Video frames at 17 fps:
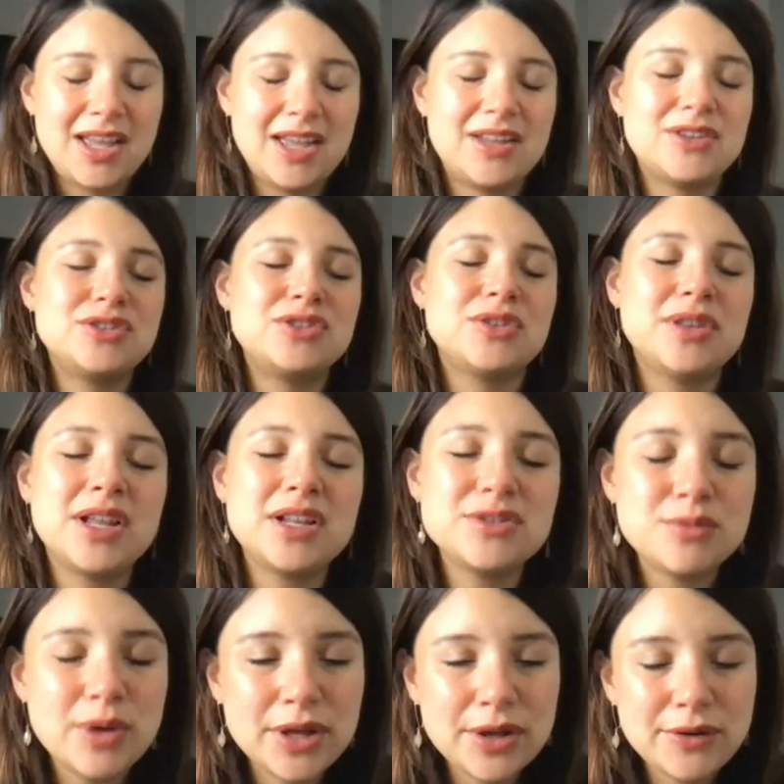And so
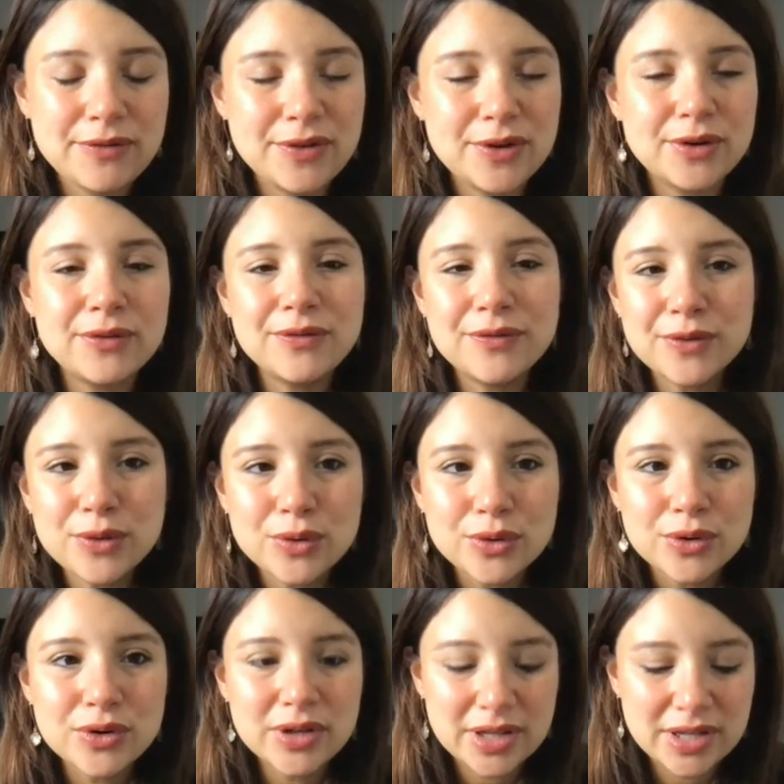that's why you feel
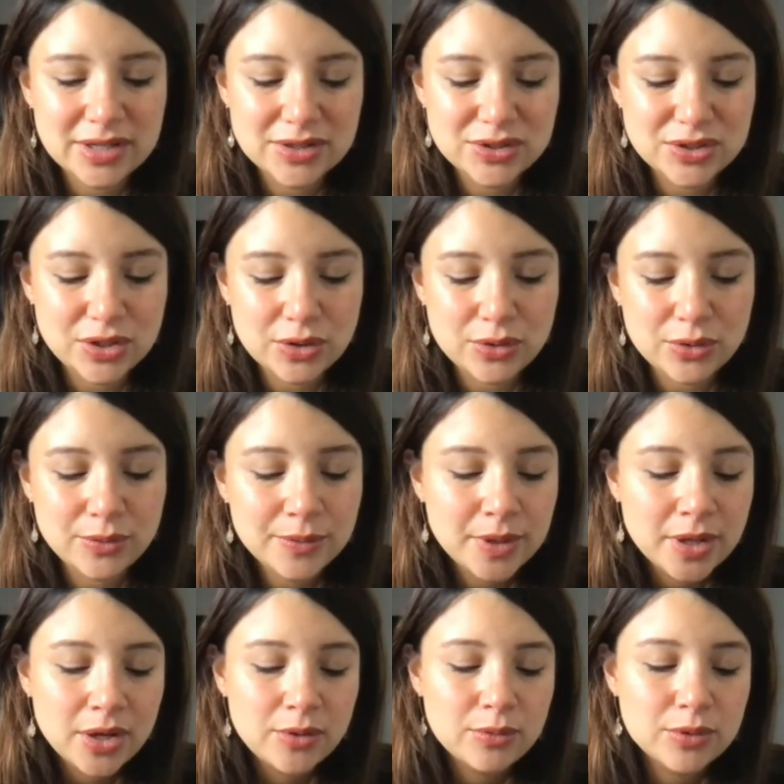full. And so
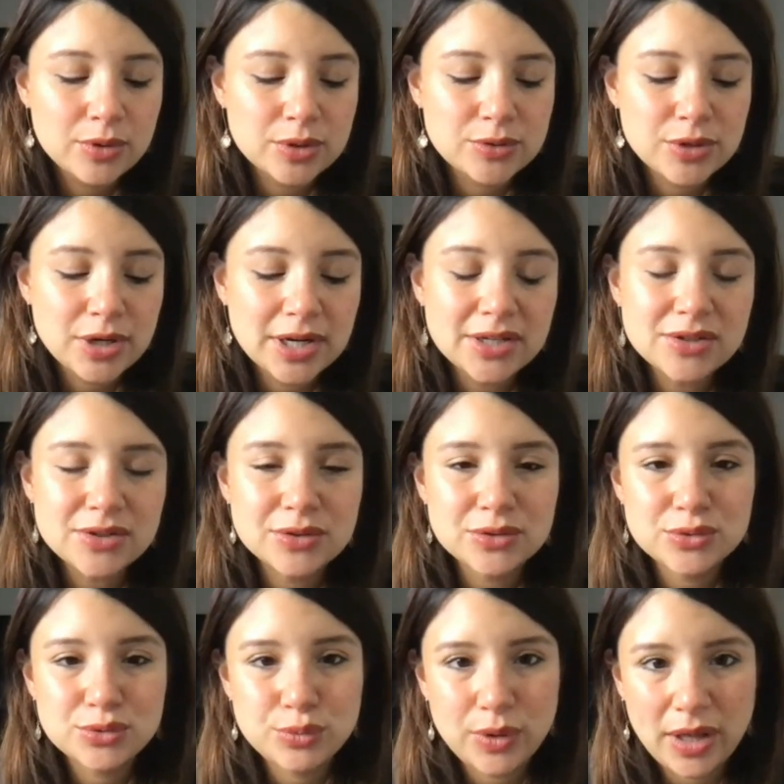when we're trying to
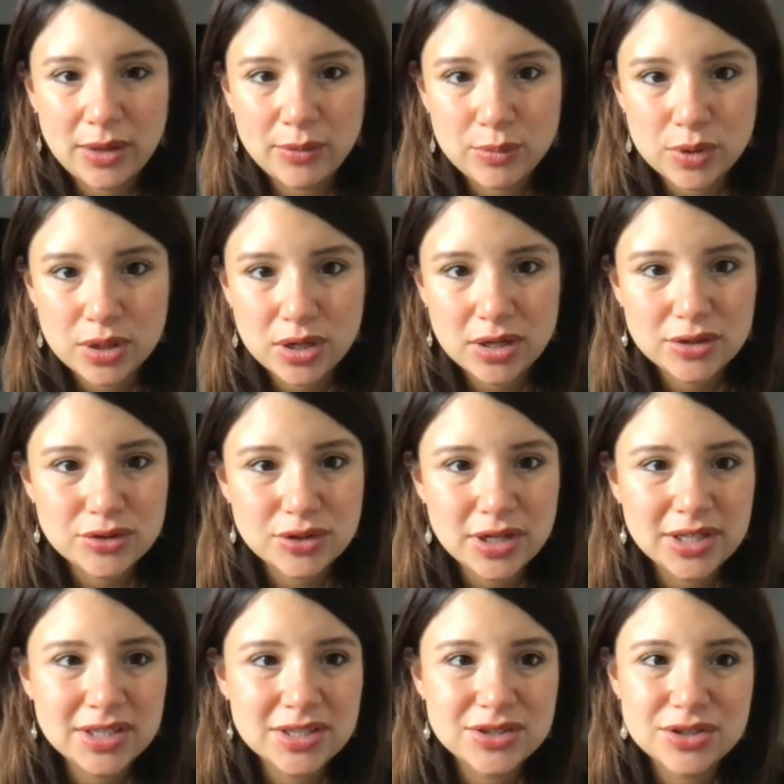lose weight, we're not
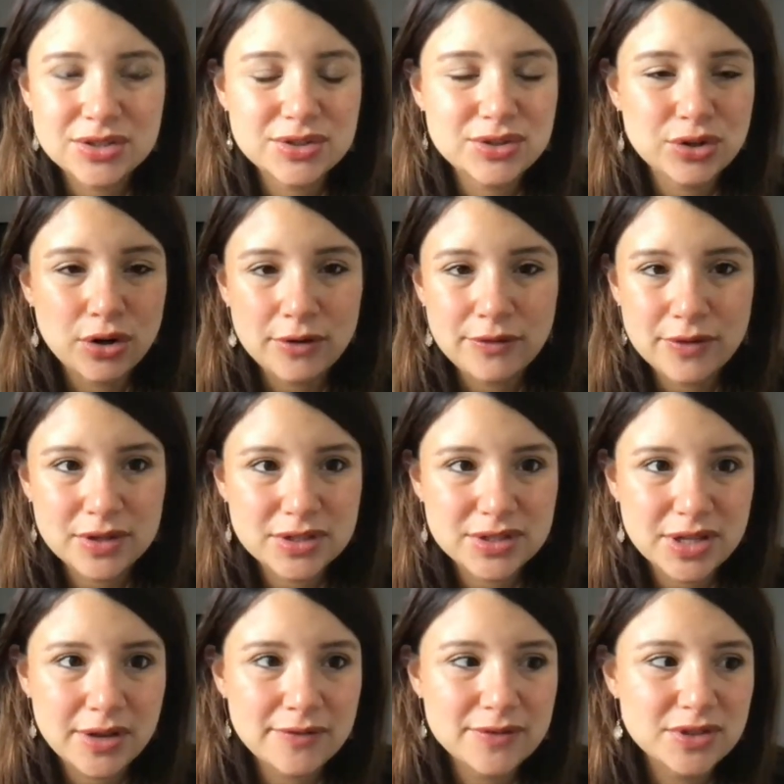trying to just starve
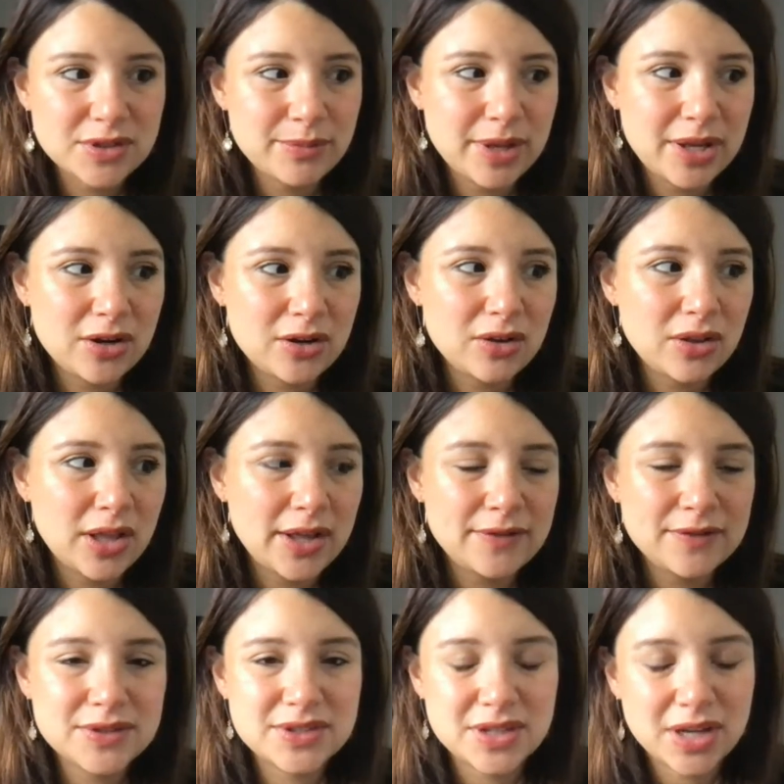ourselves and our
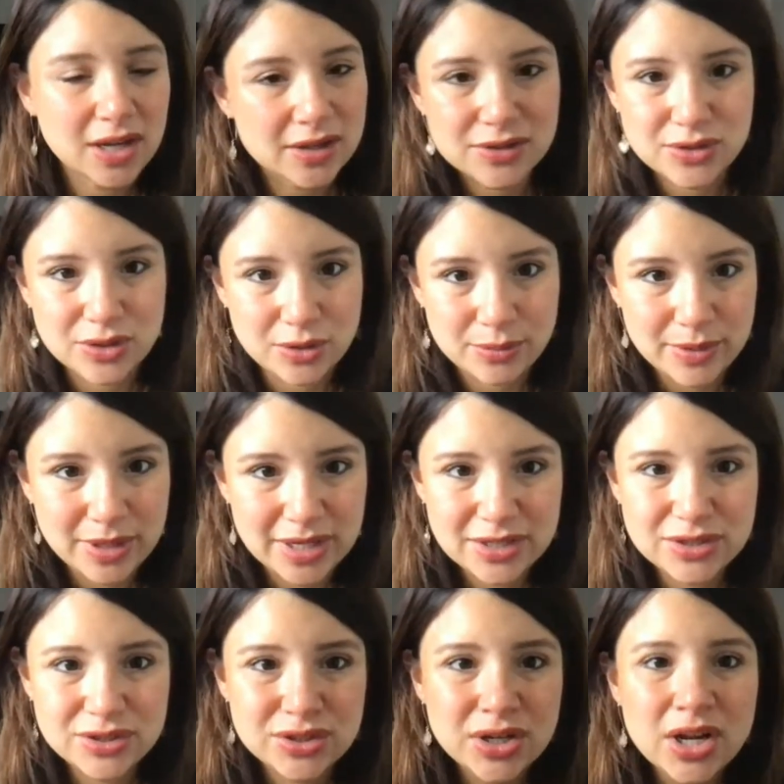lives suck so
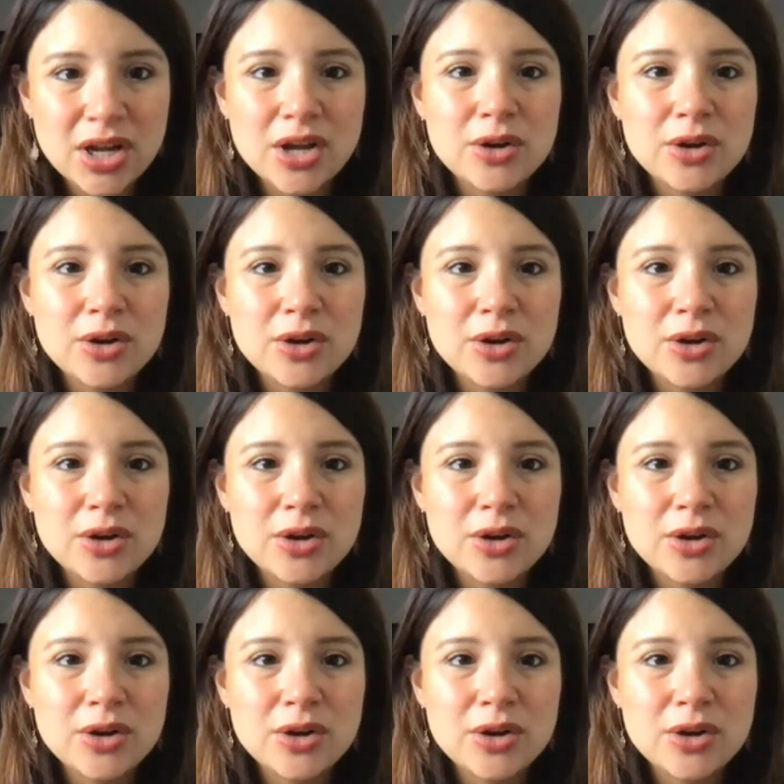much.